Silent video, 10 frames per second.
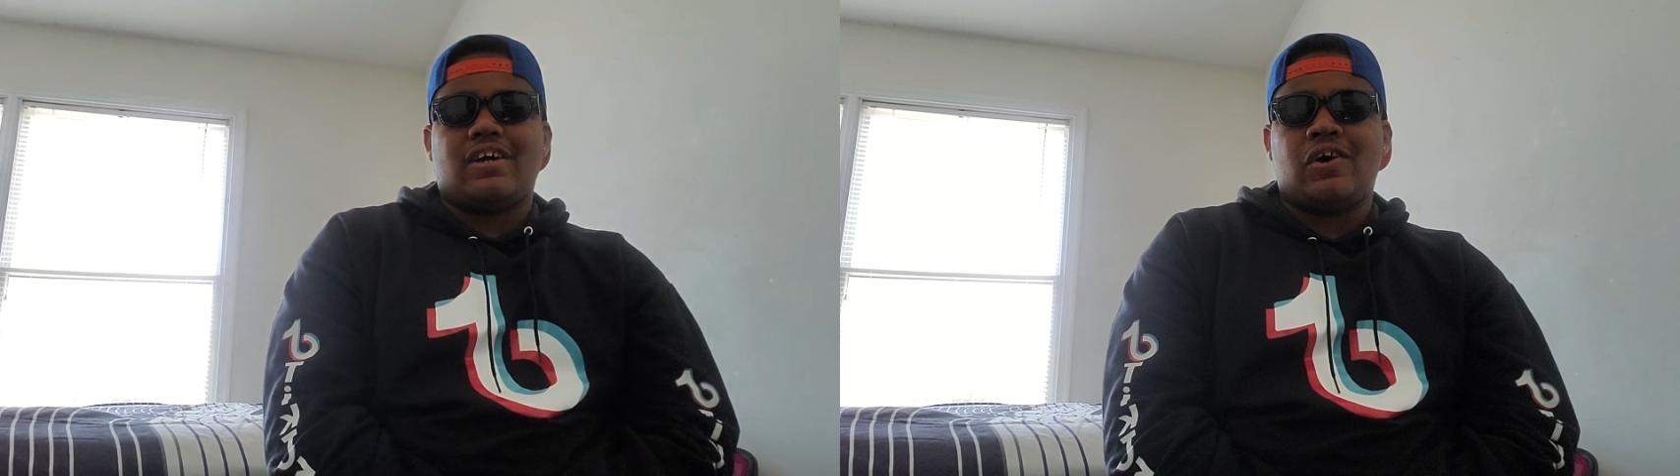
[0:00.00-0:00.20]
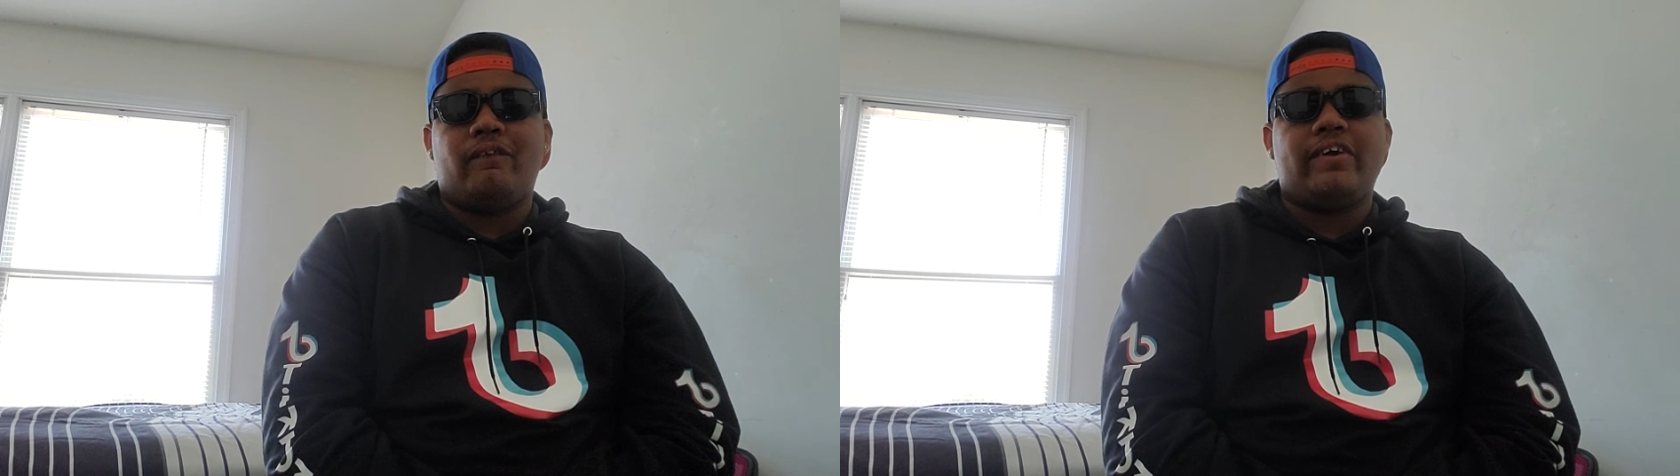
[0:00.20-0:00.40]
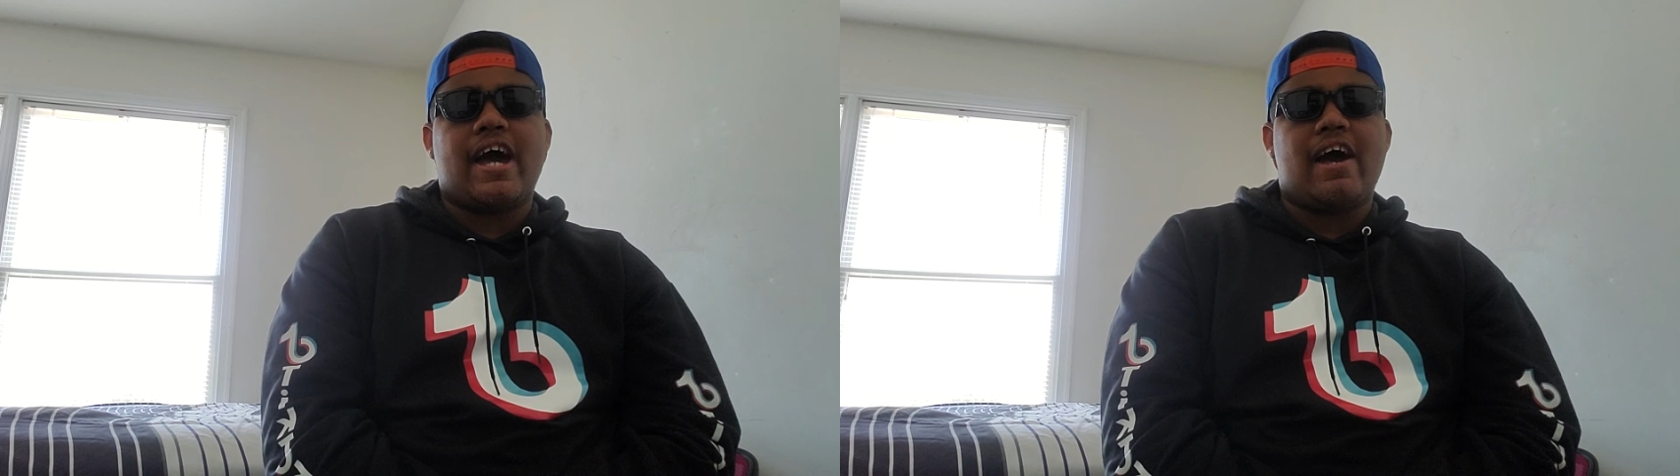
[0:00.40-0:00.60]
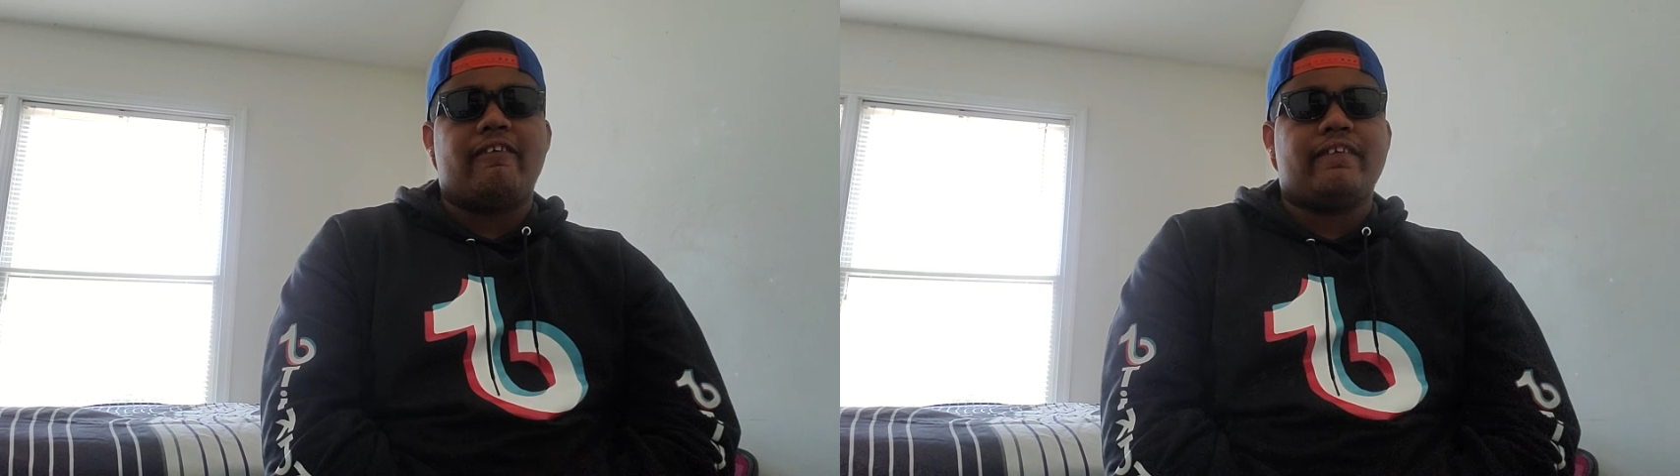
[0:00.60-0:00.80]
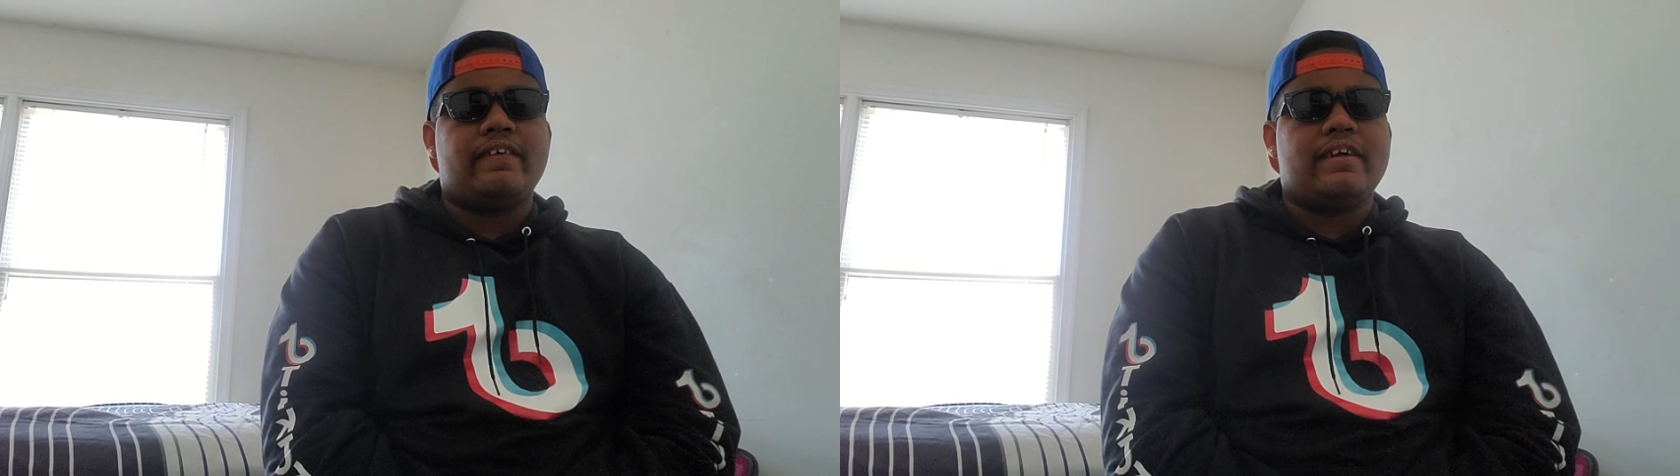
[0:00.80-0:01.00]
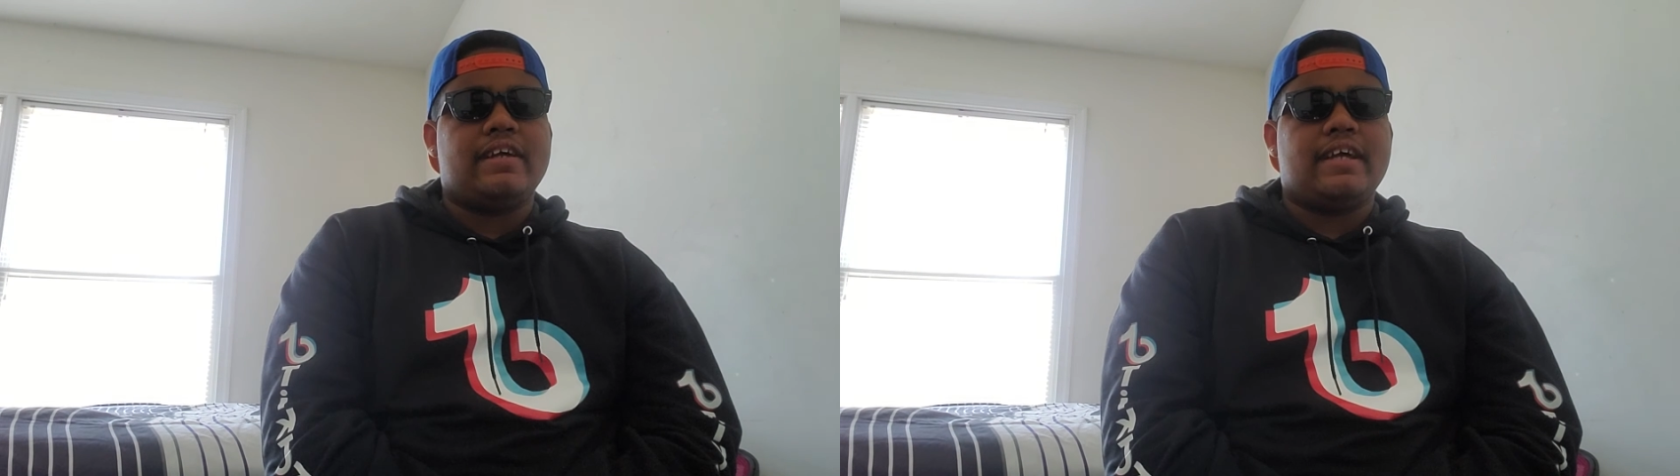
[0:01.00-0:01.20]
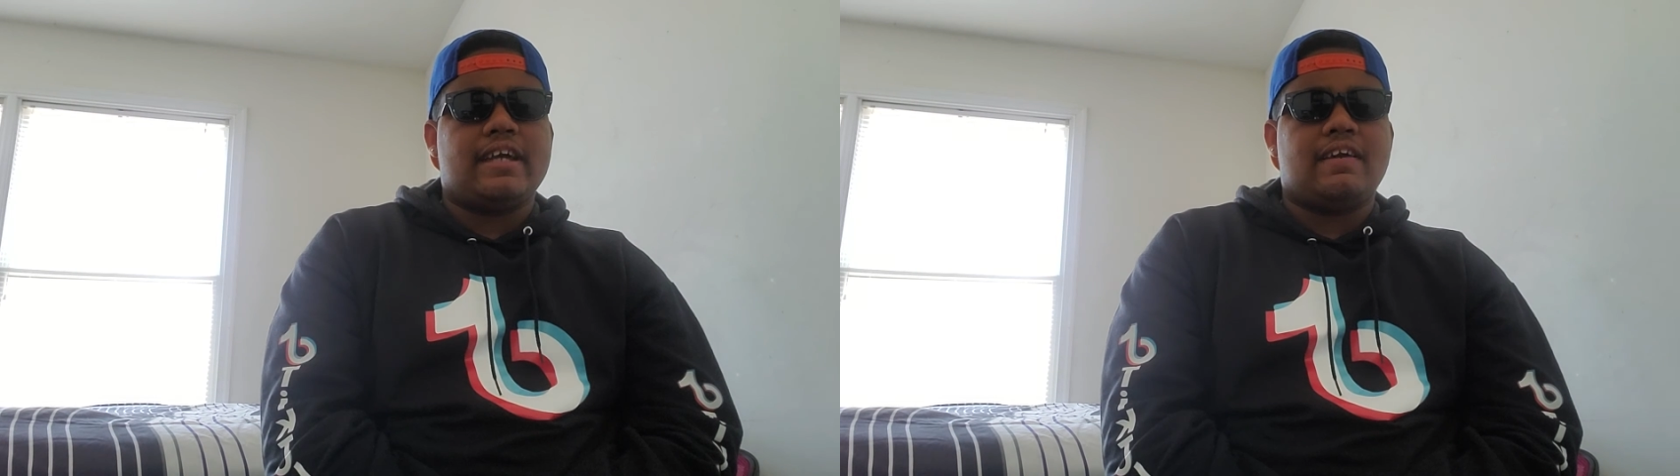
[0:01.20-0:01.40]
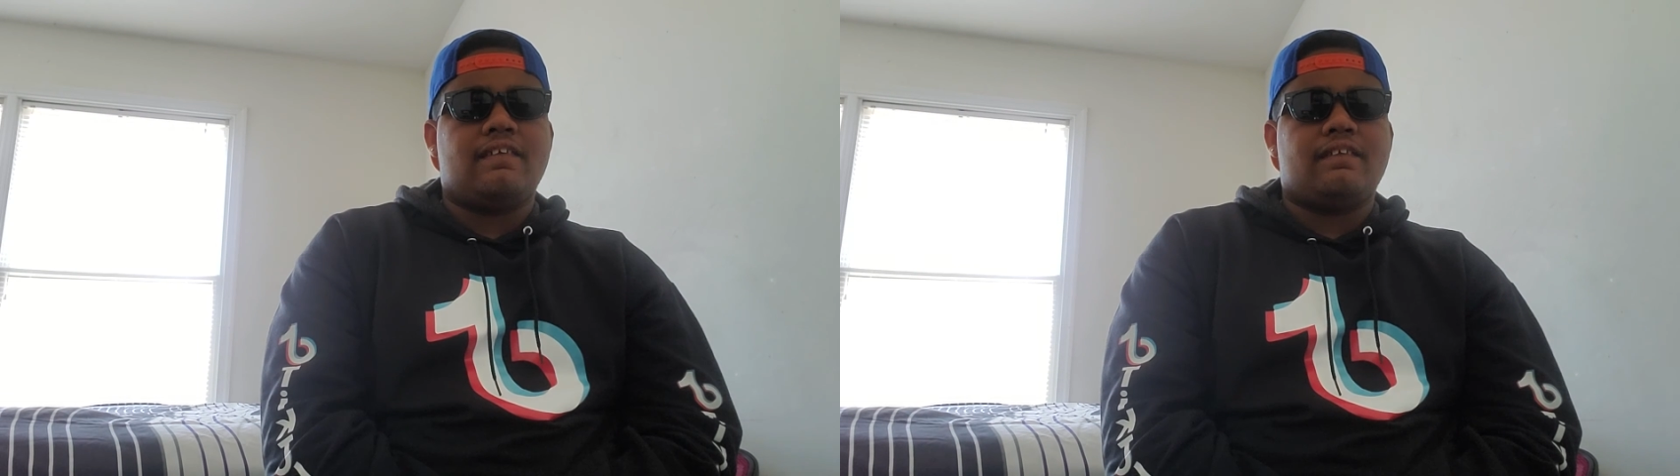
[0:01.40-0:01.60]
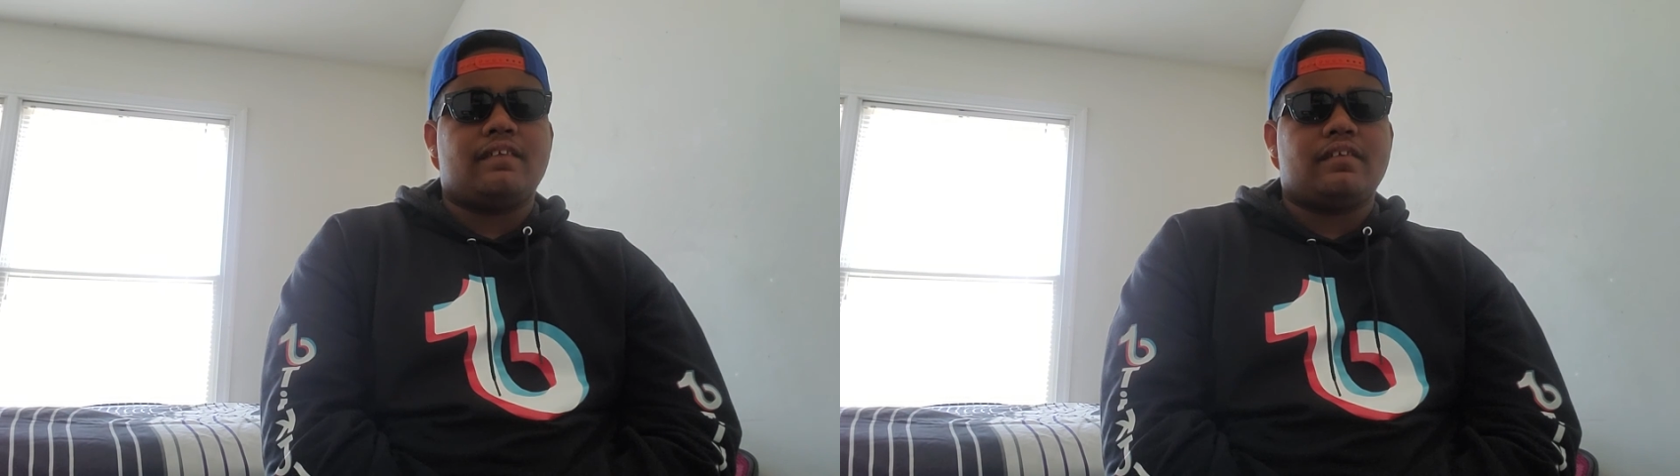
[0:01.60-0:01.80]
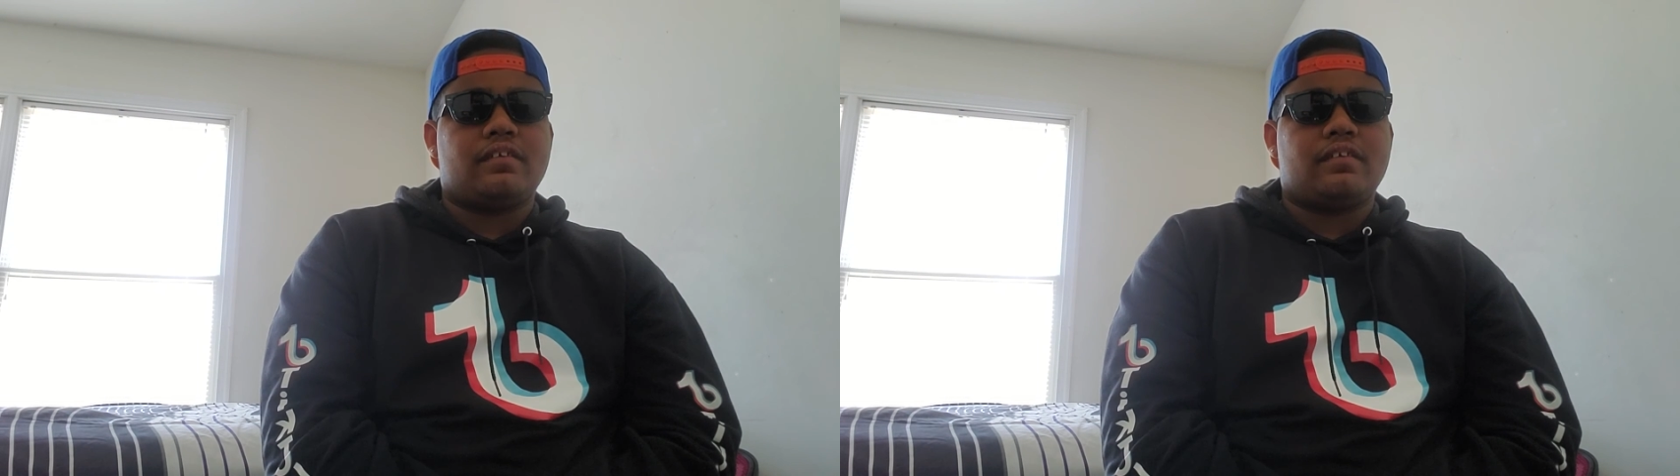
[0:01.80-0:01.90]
Hope you have an